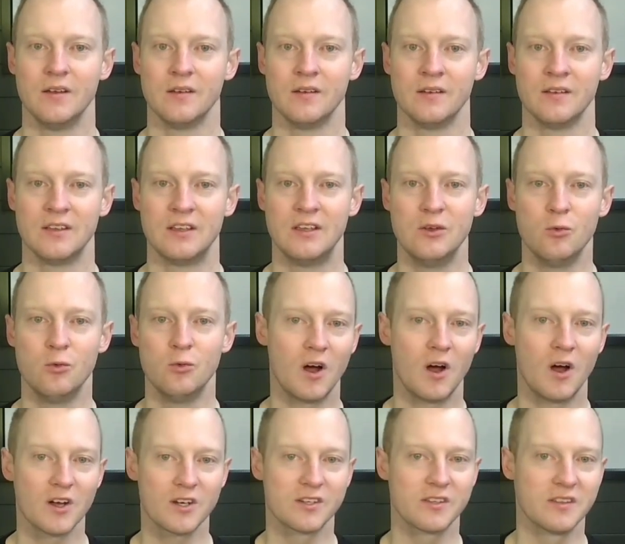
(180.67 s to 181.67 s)
He
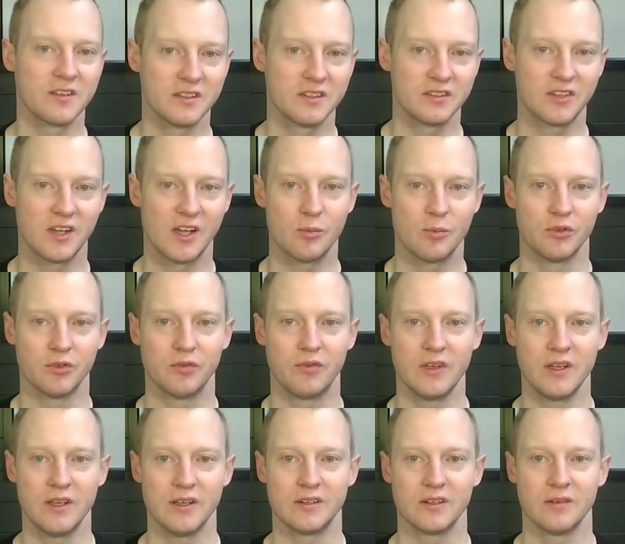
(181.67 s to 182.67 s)
washed the disciples'
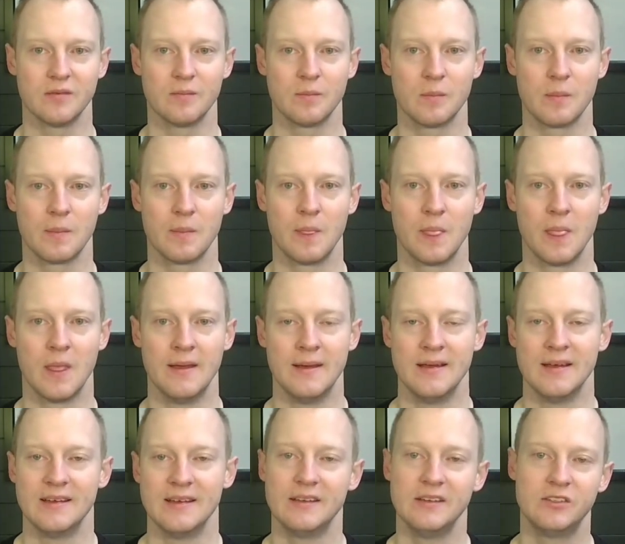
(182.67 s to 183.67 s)
feet.
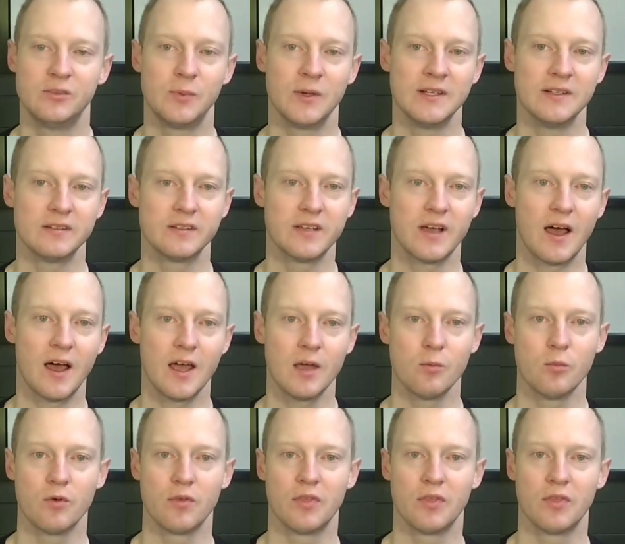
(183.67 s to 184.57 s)
He spent time with the